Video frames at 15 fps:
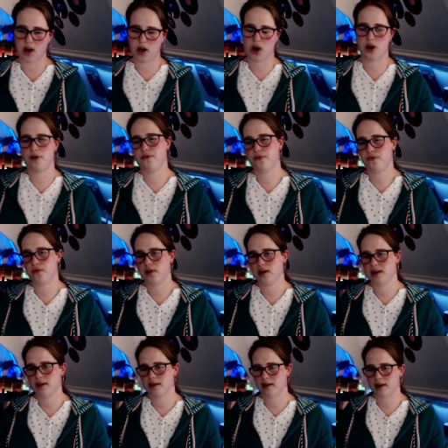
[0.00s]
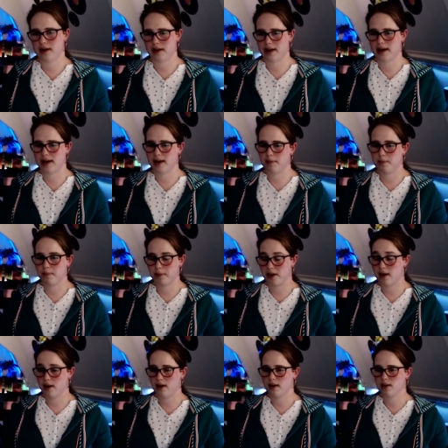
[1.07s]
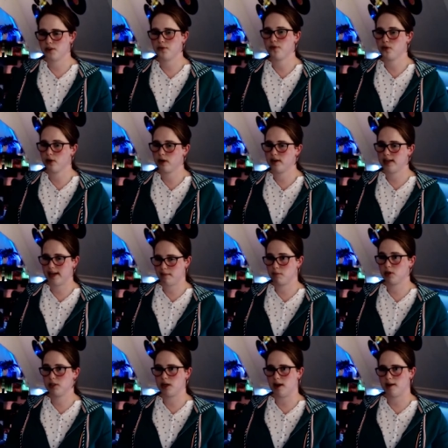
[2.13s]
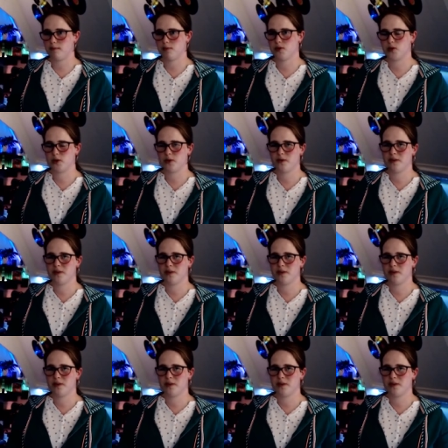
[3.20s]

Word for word: of uh, PRs for the Ember Times.